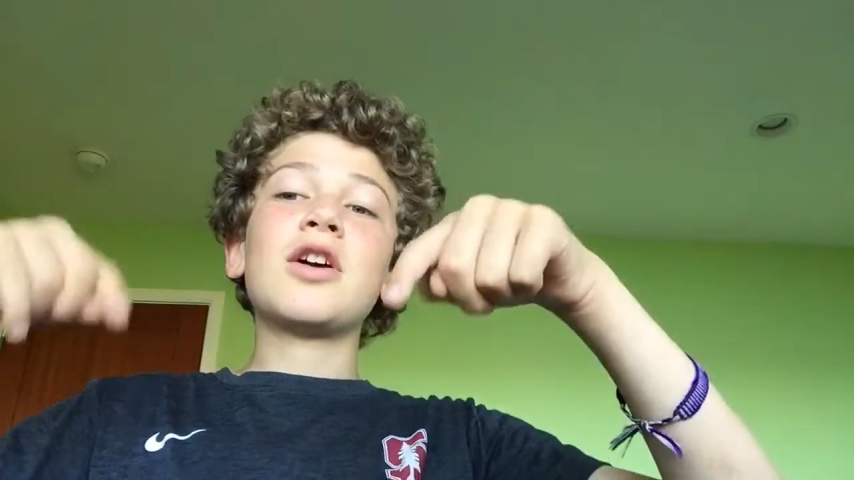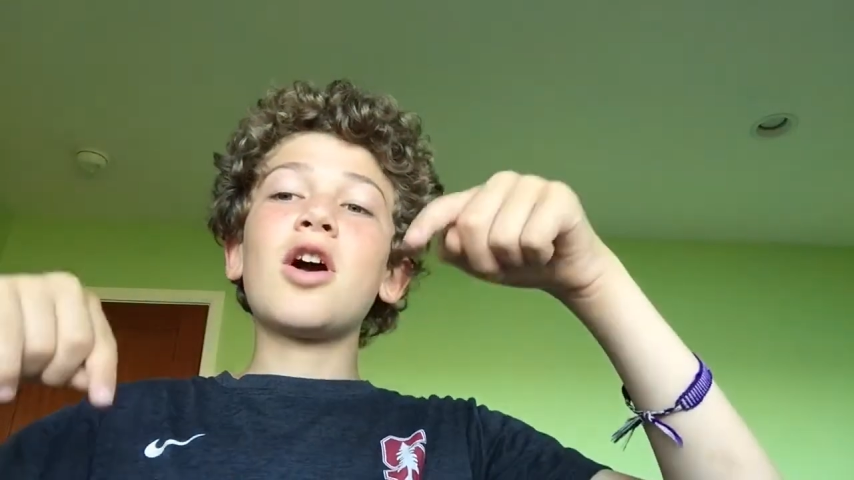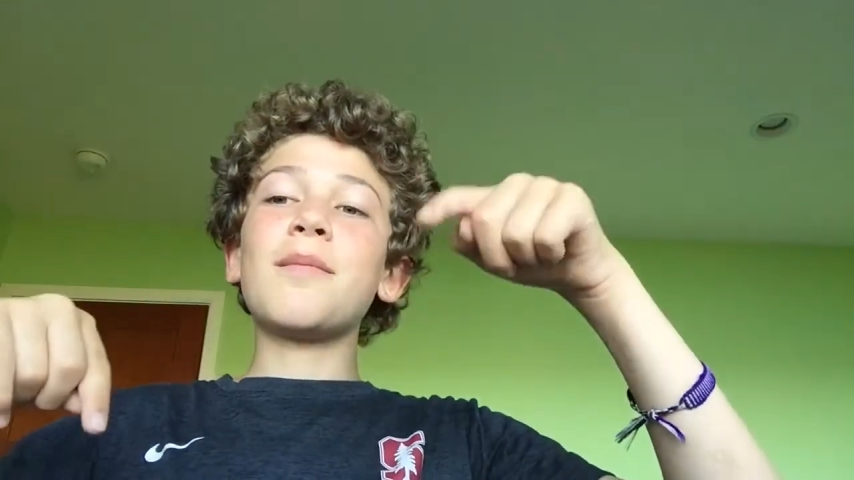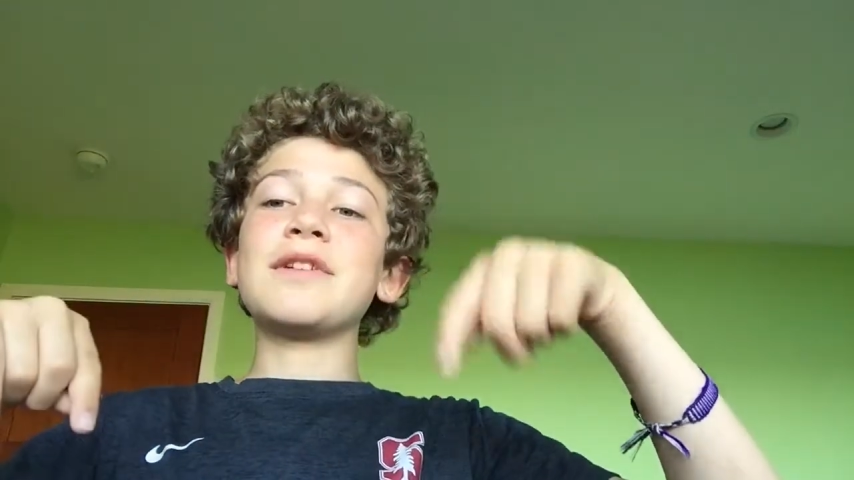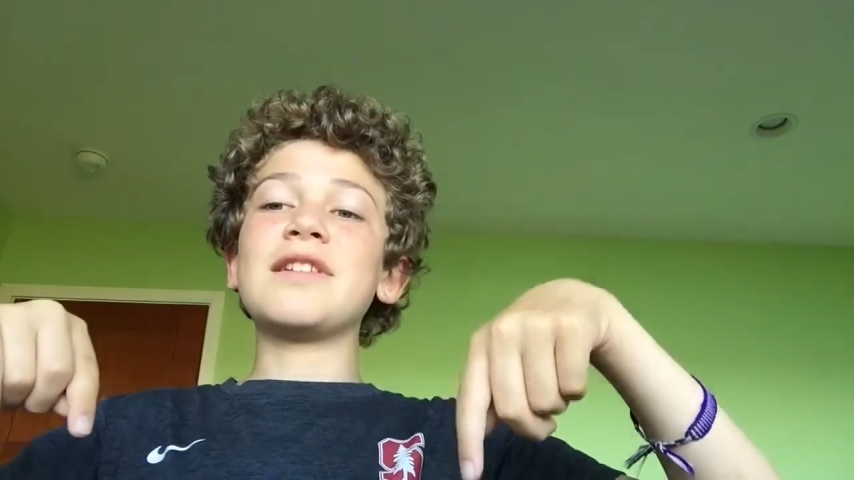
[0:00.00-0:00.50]

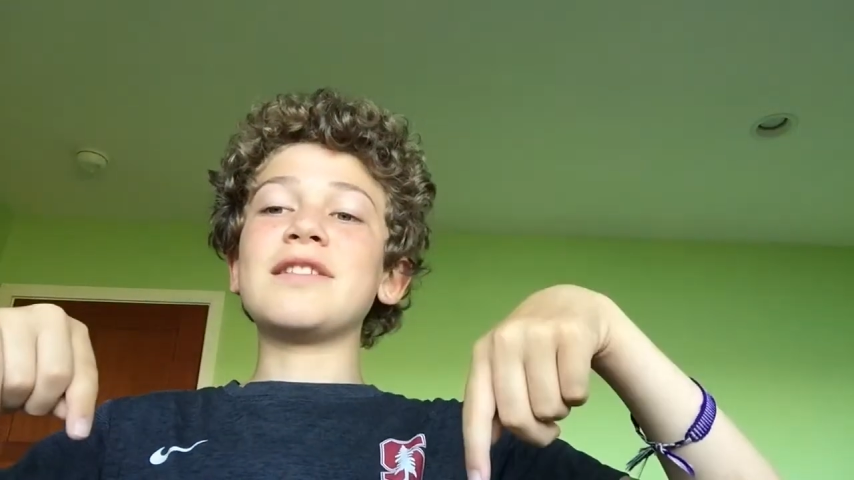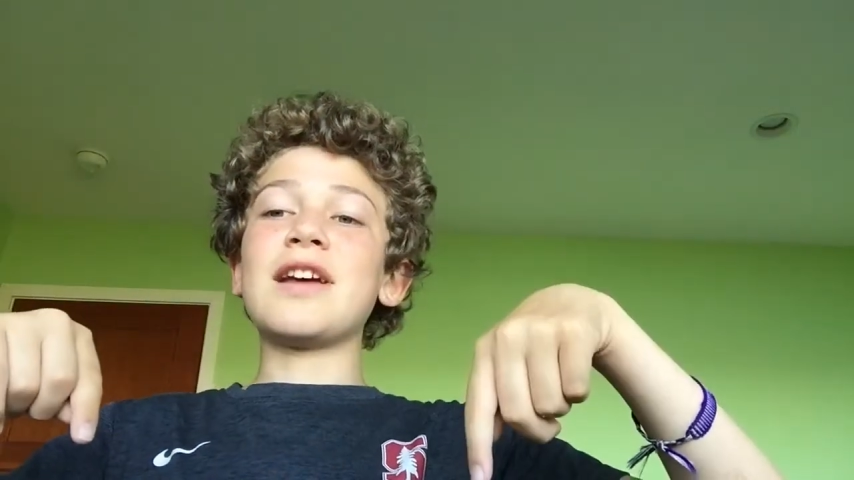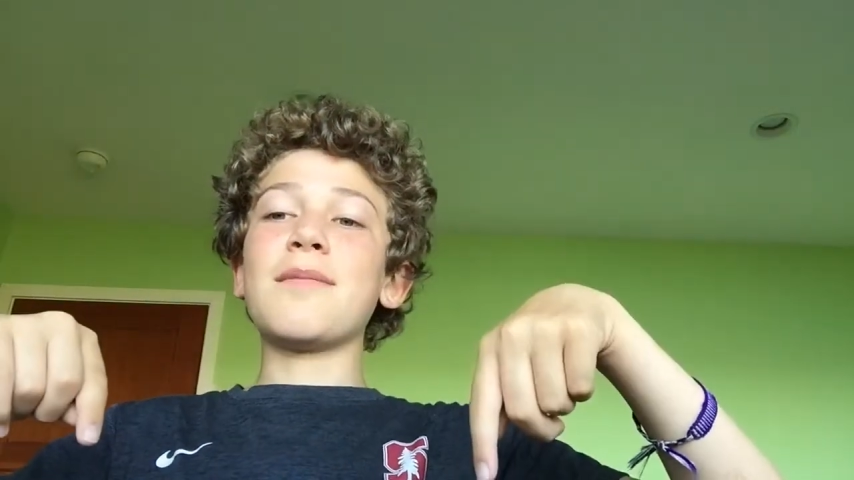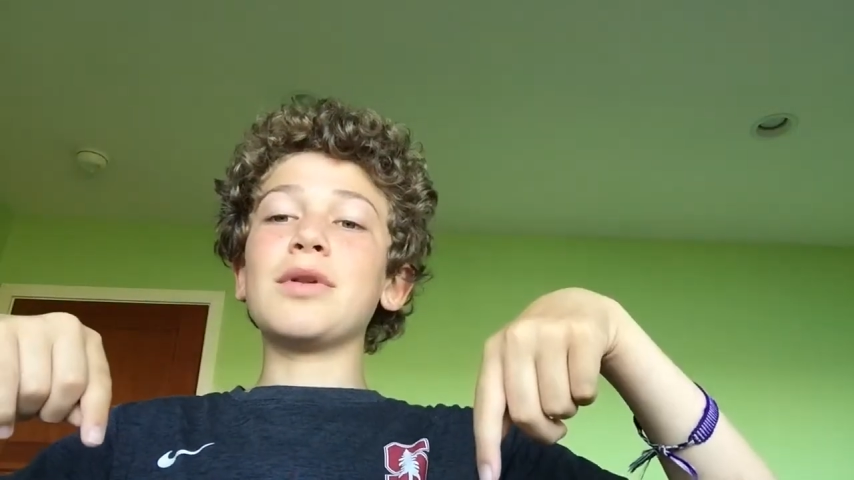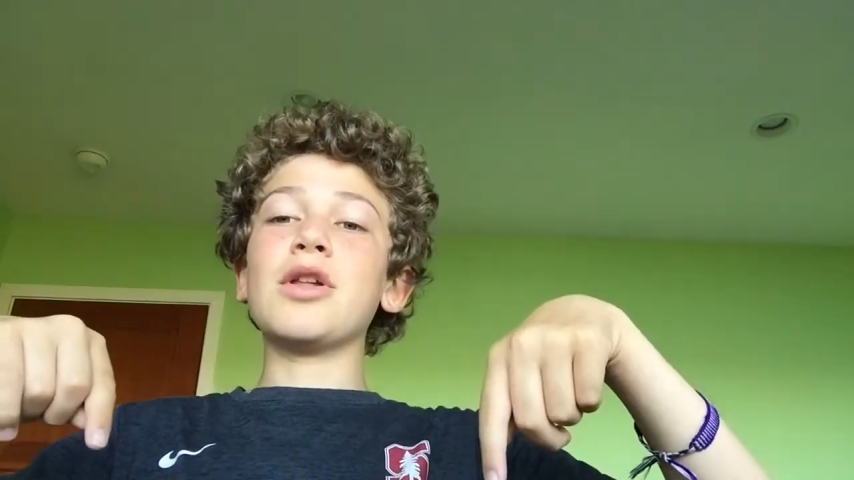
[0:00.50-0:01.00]
Comment it
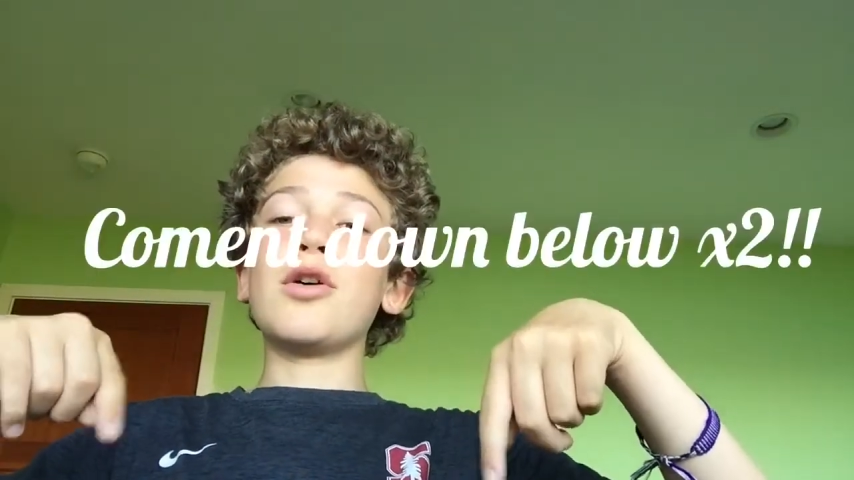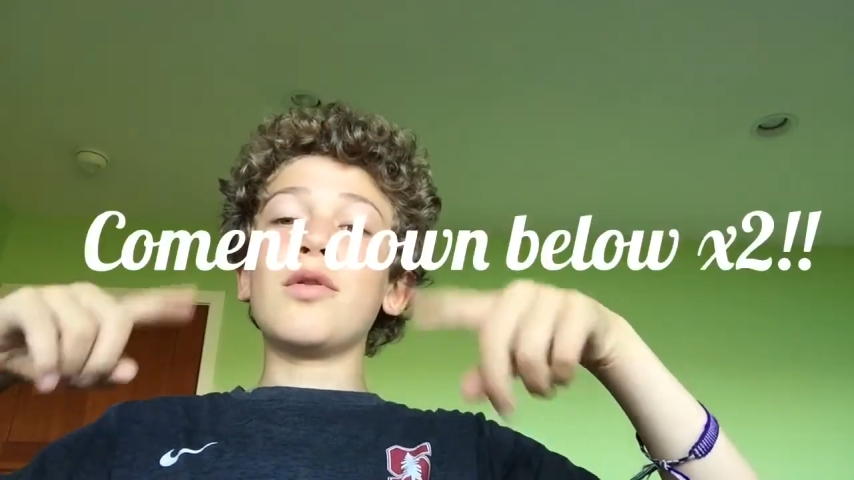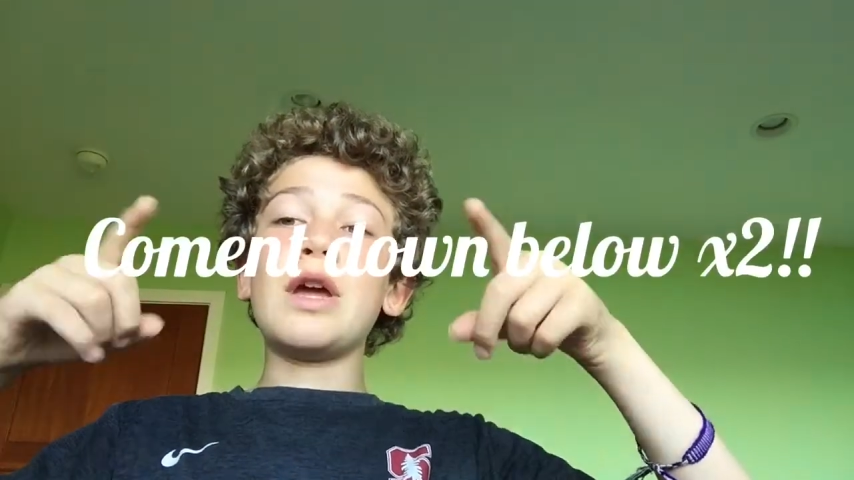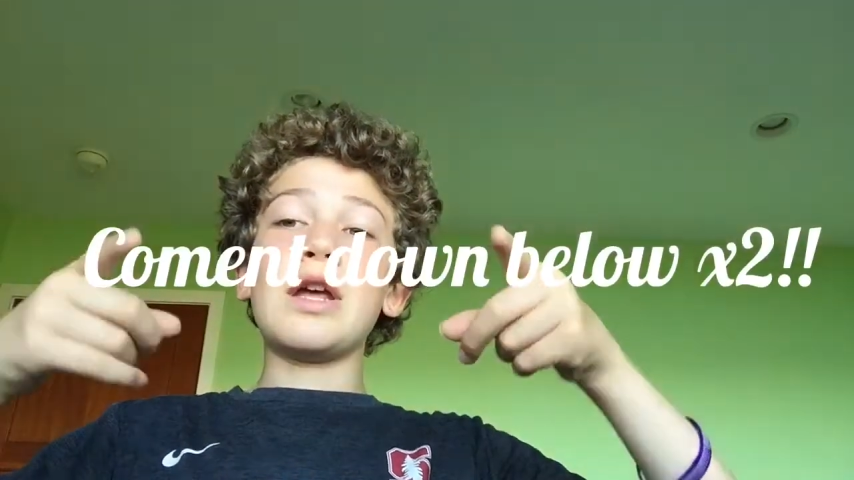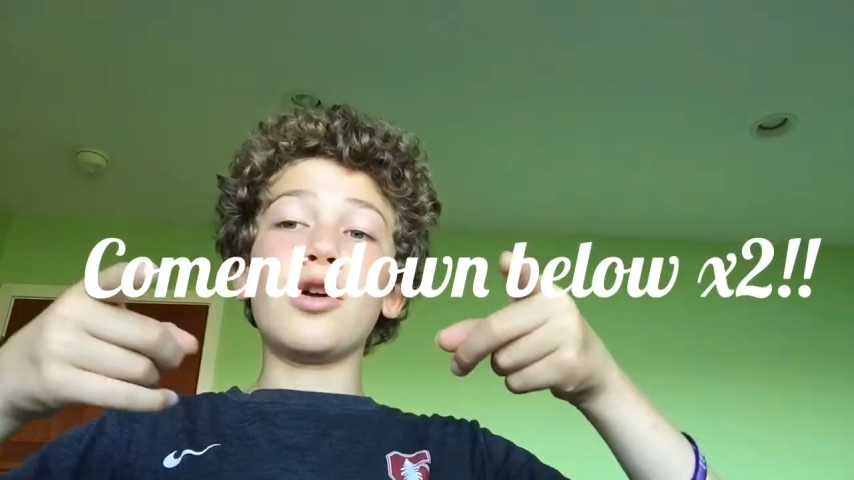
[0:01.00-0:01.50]
down
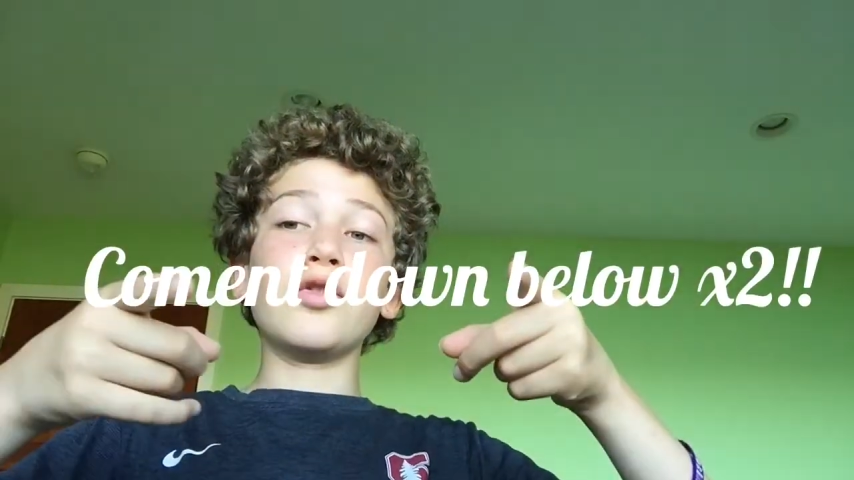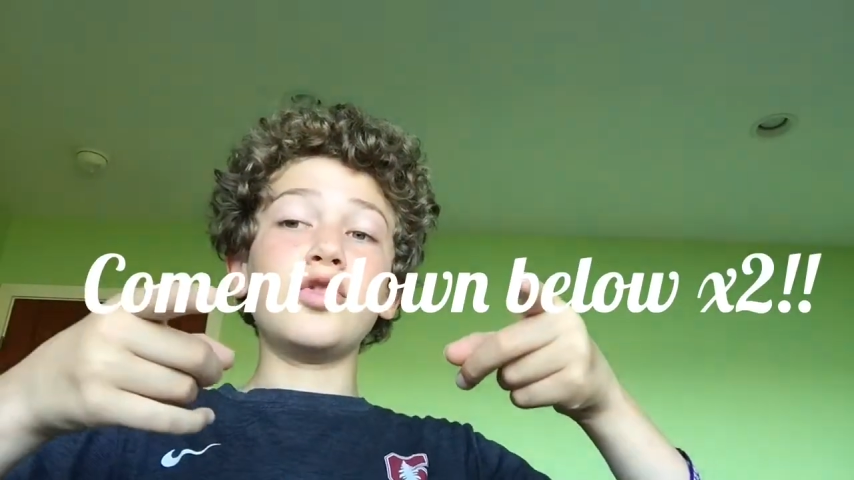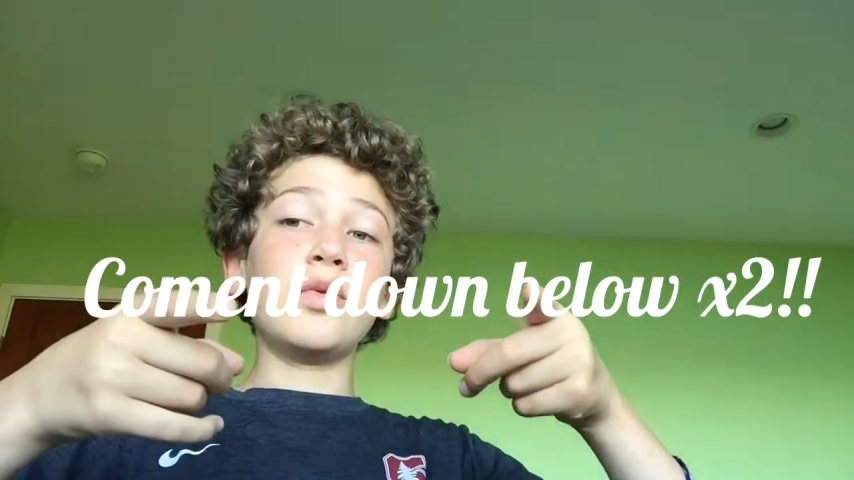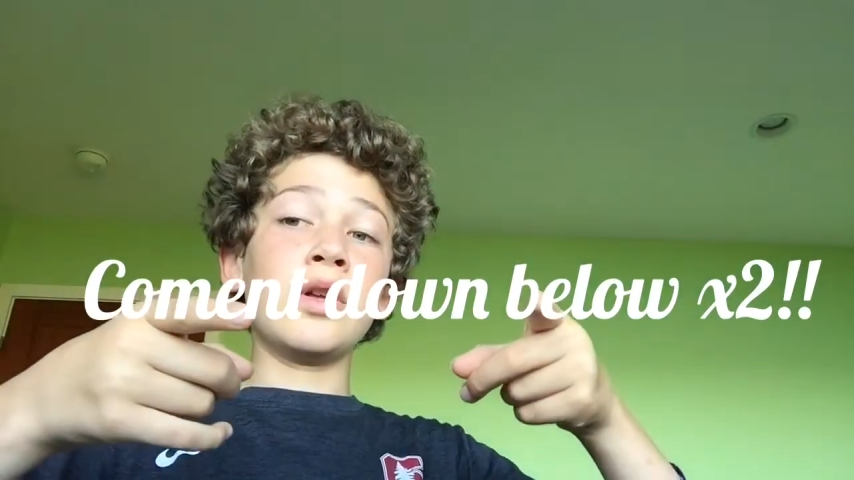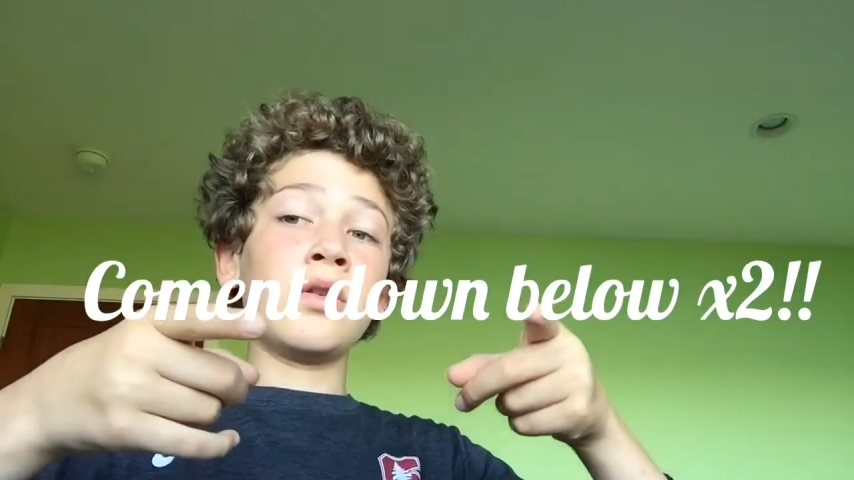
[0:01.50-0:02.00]
below, and I'll
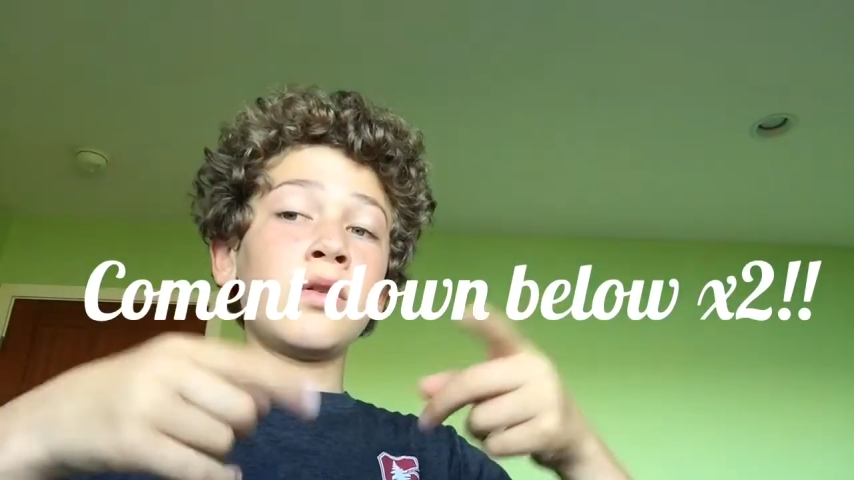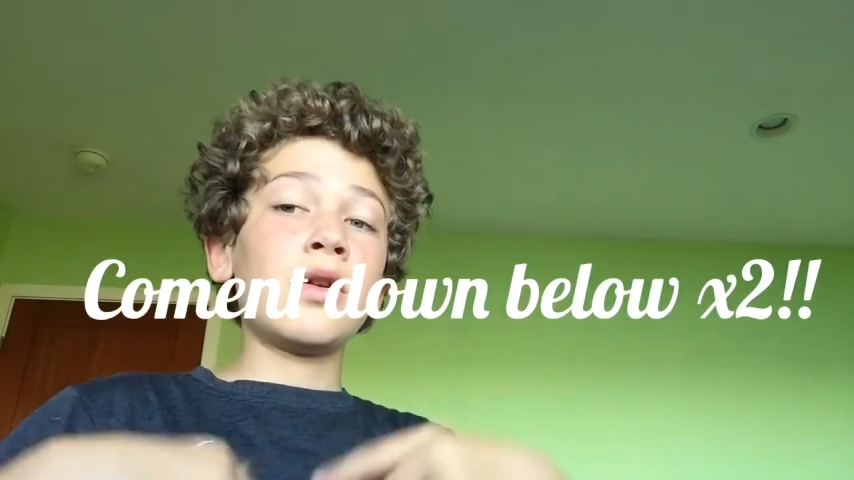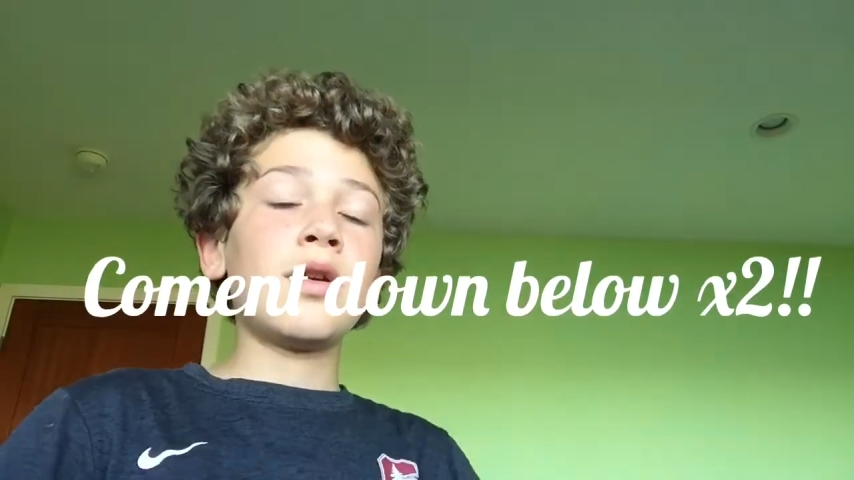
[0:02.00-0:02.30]
do it.